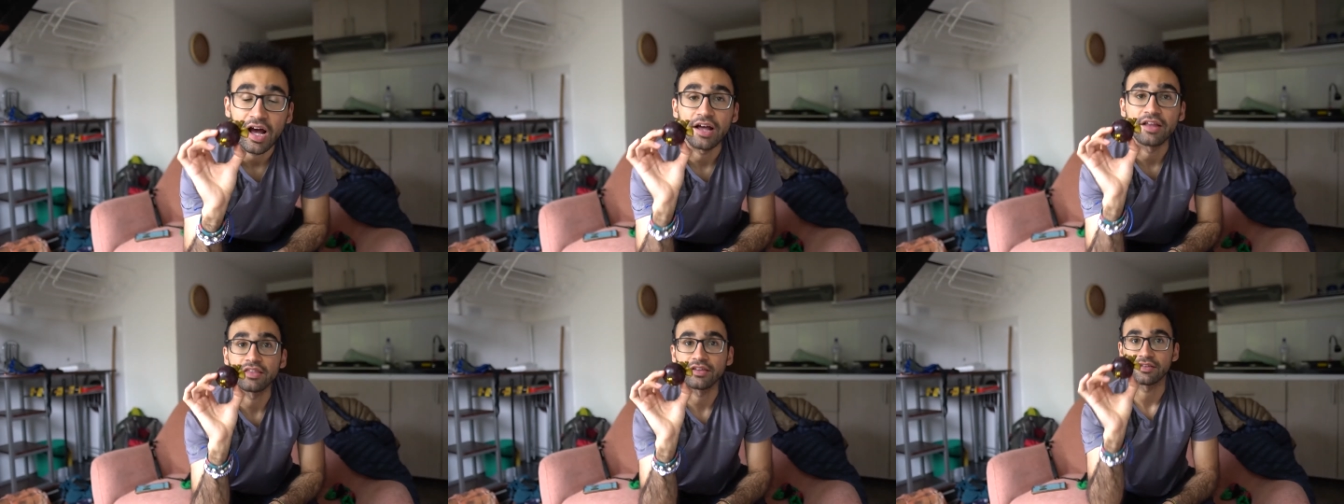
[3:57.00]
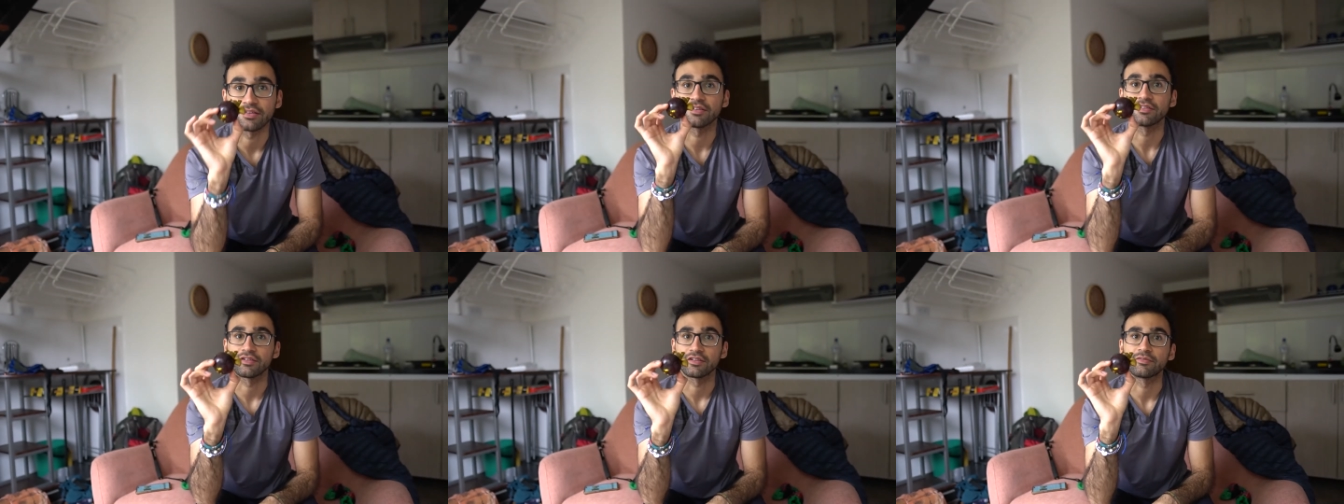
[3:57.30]
I
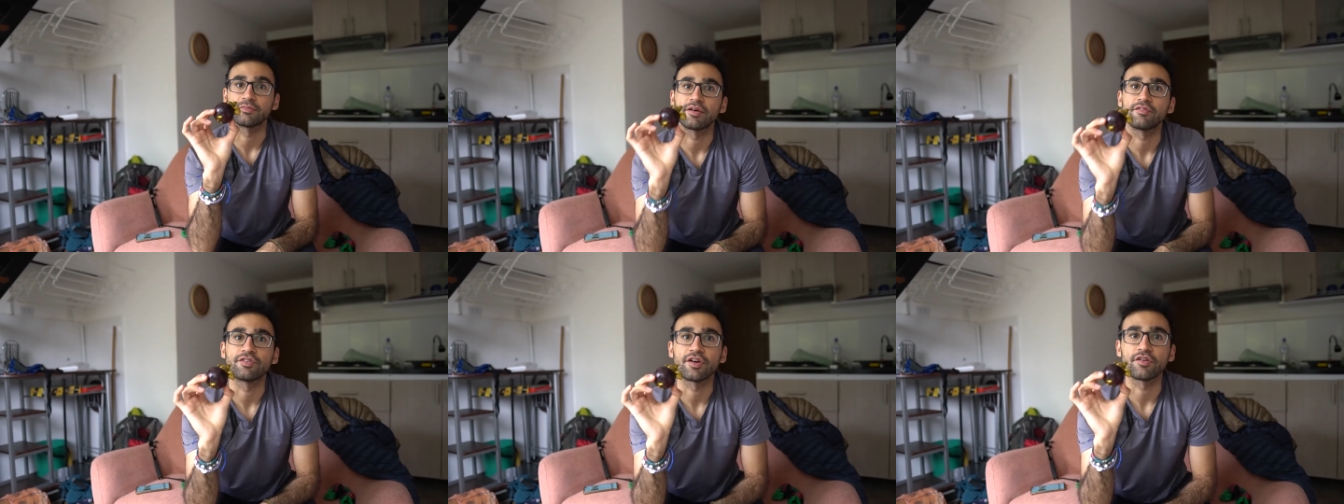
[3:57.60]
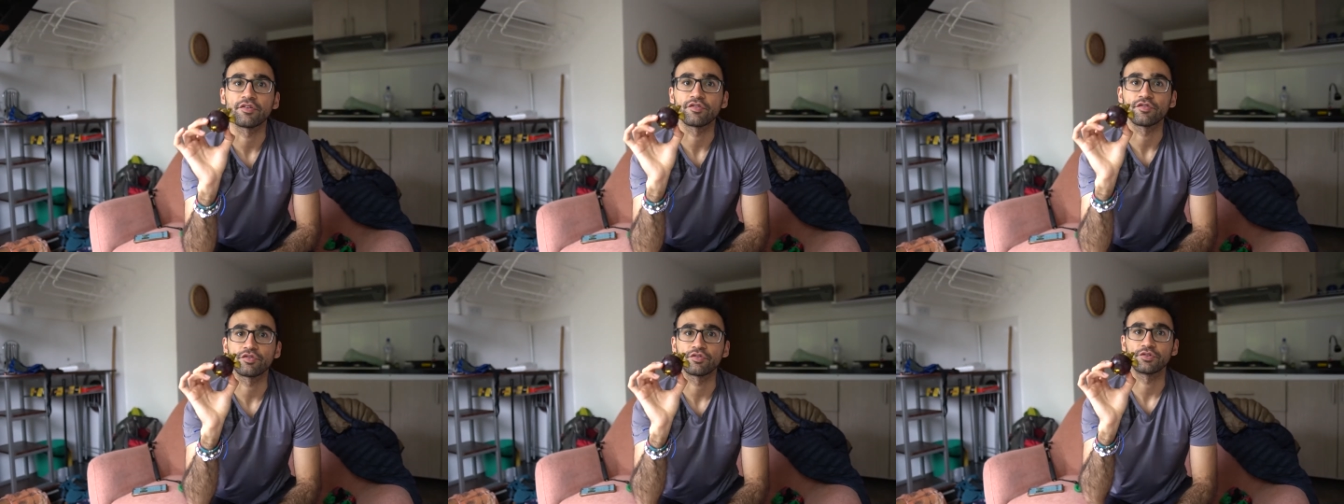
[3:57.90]
think this is my
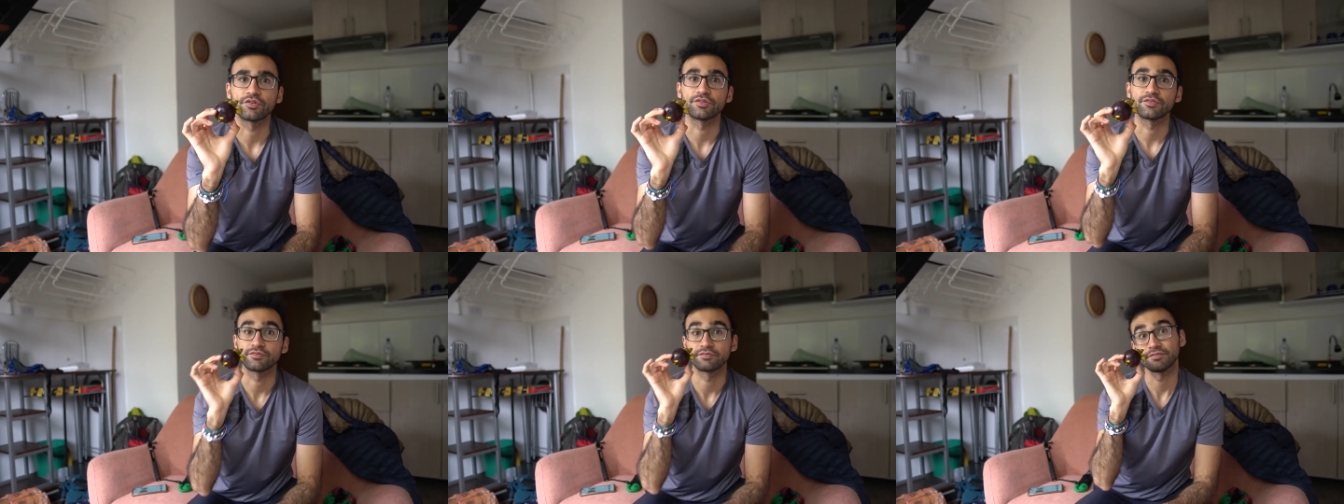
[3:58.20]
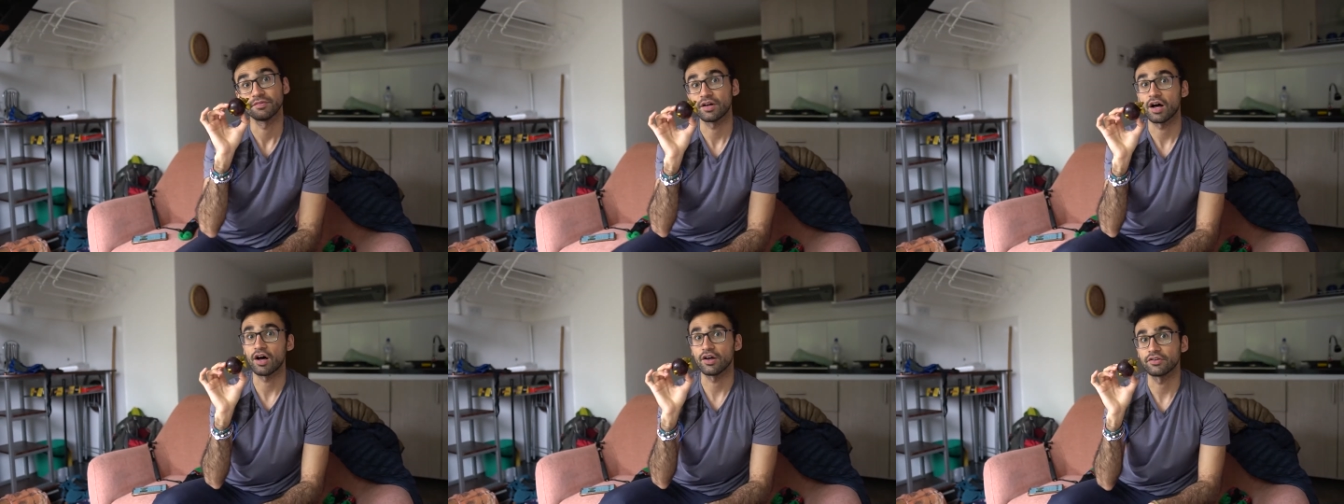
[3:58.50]
favorite fruit.
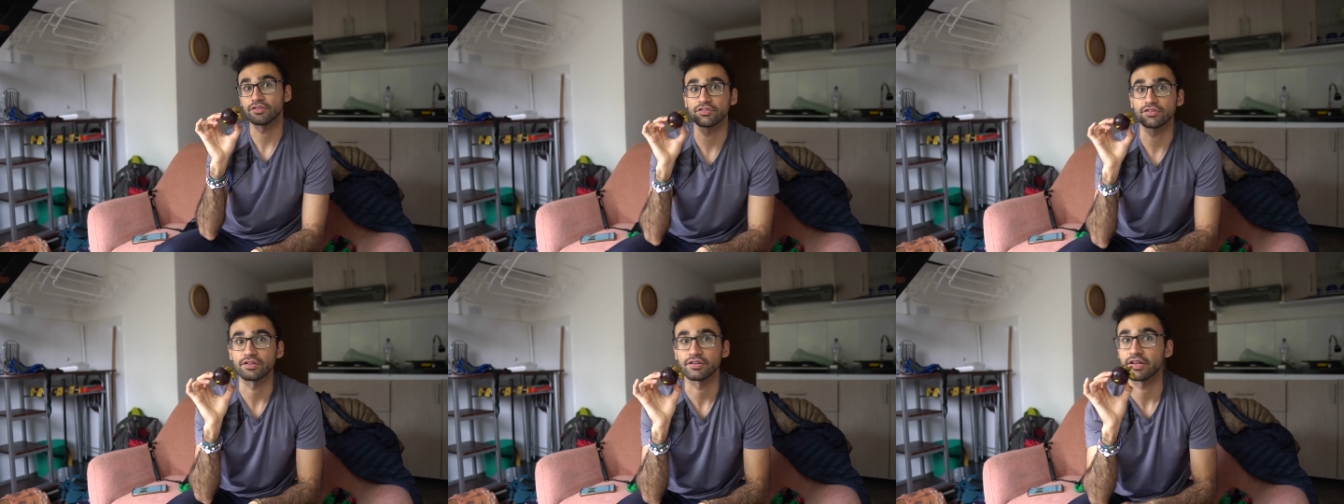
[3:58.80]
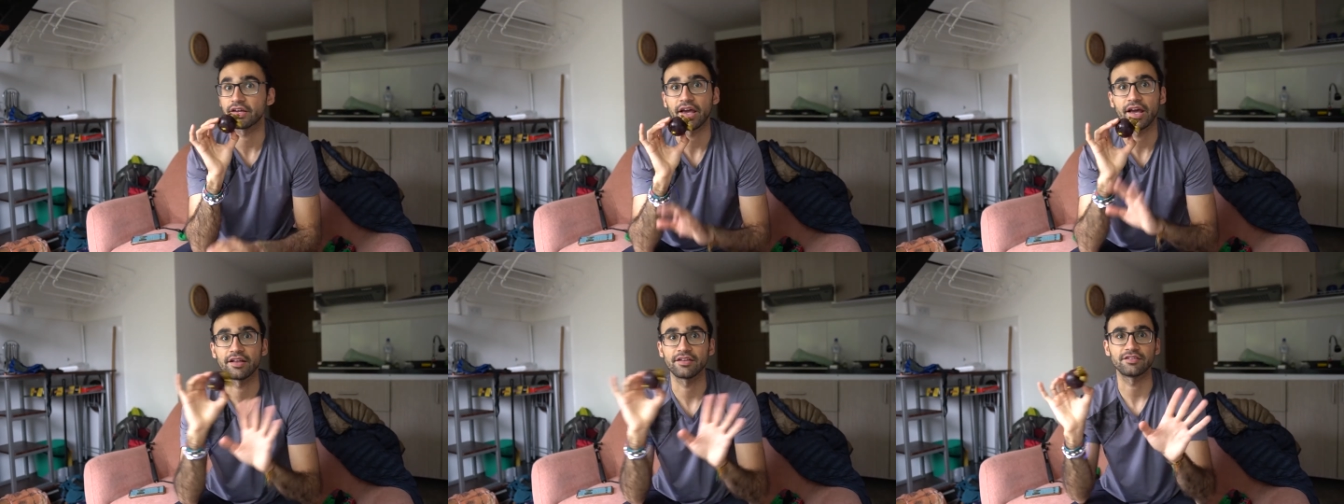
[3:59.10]
Honestly,
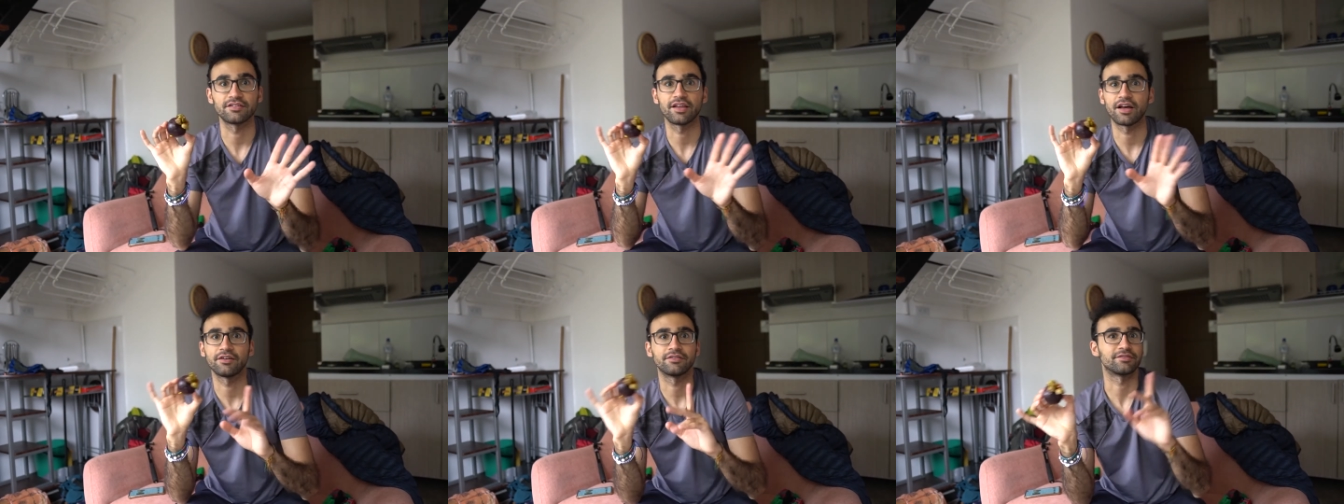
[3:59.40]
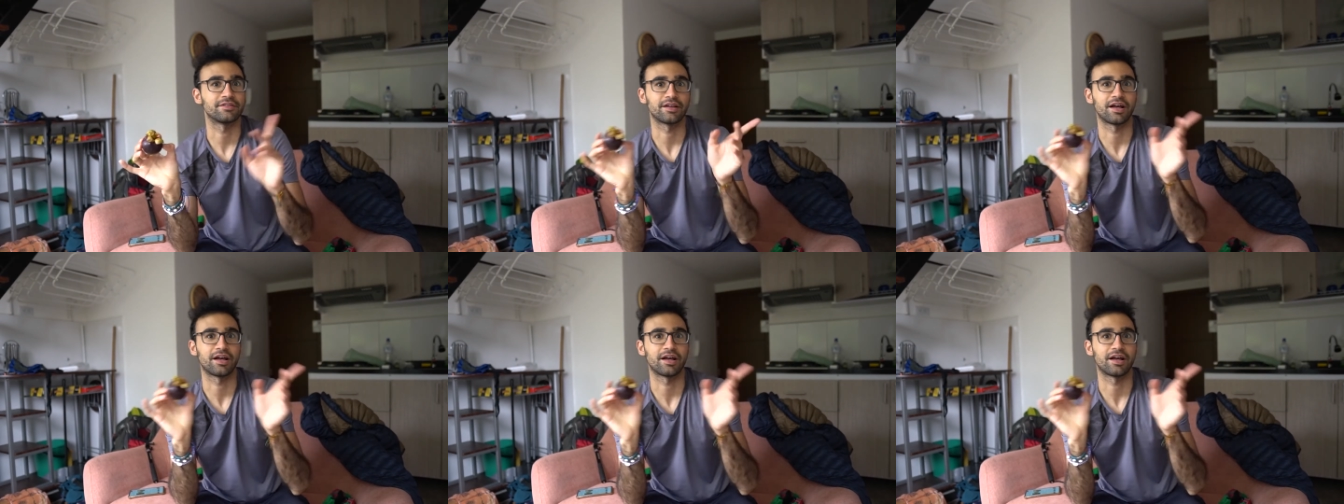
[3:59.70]
like hands down.